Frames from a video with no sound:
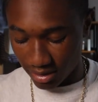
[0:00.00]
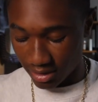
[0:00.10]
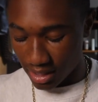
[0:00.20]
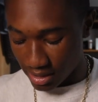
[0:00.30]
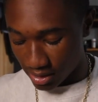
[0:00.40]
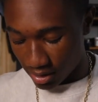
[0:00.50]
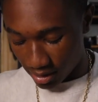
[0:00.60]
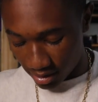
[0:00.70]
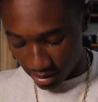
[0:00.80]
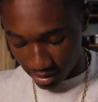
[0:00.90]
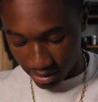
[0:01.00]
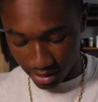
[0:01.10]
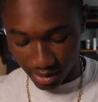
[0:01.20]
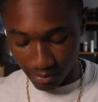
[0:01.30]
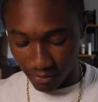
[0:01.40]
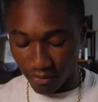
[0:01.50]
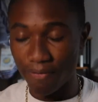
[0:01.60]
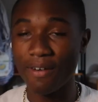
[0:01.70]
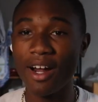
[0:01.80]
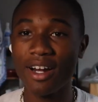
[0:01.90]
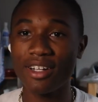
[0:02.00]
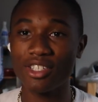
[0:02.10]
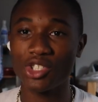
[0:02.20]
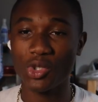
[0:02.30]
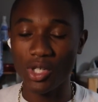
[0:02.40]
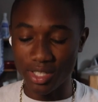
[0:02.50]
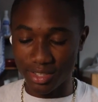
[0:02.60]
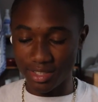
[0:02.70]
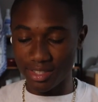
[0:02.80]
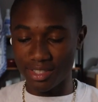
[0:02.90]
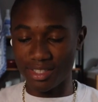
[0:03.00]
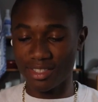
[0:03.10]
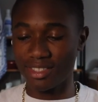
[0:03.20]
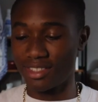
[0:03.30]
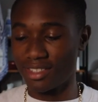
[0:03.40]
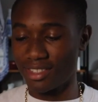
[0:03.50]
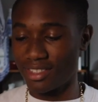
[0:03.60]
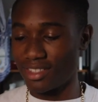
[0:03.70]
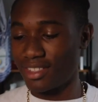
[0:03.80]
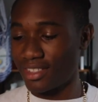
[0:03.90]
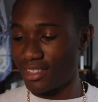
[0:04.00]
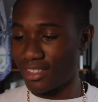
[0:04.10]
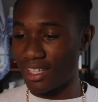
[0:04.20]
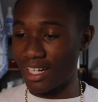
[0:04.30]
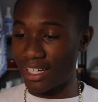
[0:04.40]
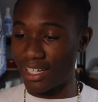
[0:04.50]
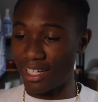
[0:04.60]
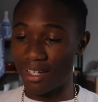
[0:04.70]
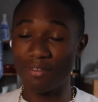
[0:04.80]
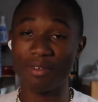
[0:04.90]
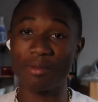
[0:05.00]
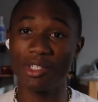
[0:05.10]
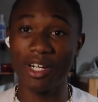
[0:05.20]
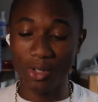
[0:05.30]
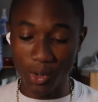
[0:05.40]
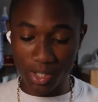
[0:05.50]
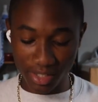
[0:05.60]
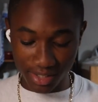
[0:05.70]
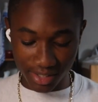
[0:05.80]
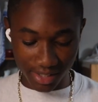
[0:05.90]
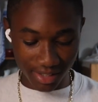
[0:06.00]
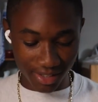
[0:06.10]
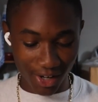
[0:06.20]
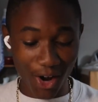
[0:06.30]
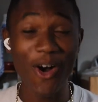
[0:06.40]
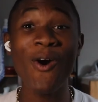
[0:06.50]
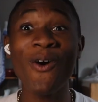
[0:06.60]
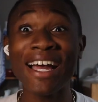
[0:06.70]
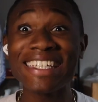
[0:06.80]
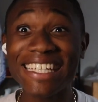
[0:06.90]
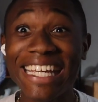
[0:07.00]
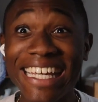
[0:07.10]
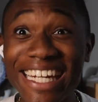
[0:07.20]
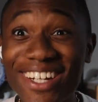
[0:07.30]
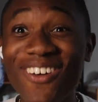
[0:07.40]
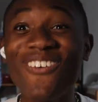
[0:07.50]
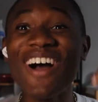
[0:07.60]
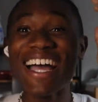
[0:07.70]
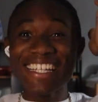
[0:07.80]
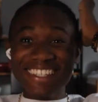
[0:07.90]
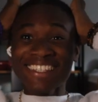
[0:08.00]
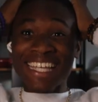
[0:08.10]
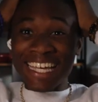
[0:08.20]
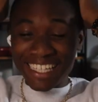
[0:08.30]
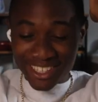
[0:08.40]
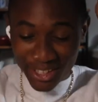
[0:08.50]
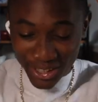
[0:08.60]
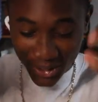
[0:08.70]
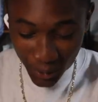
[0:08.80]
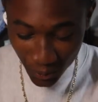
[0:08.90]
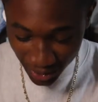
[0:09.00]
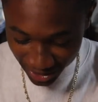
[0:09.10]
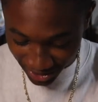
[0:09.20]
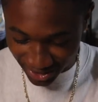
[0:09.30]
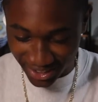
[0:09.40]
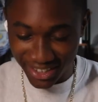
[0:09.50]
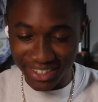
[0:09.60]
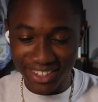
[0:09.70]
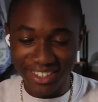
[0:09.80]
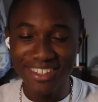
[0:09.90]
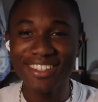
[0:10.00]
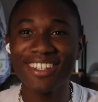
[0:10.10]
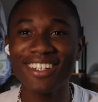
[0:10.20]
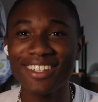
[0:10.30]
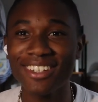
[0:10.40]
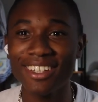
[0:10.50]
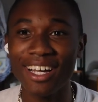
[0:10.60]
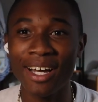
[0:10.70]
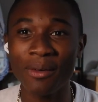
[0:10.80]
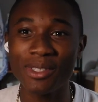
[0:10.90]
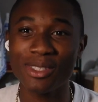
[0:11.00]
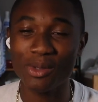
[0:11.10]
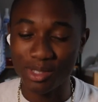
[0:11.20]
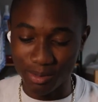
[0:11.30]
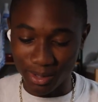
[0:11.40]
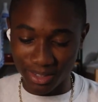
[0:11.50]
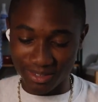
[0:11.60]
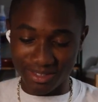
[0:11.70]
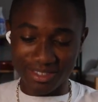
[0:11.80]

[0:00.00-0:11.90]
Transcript: These are some fire shorts that I got from Dark Horse. Oh, I did get a new white! Thank the Lord. I was so smart.